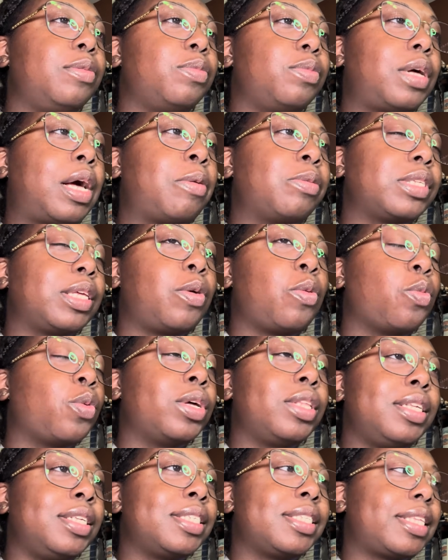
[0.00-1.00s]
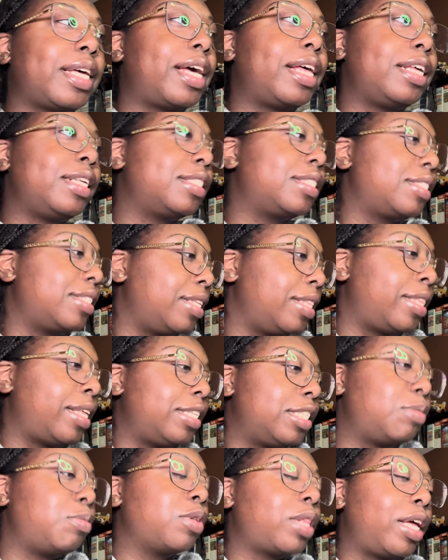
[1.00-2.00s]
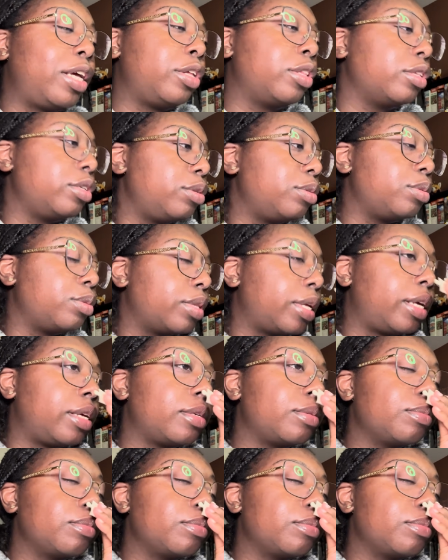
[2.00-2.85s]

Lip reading: was like, what is that? They smell like glue. Like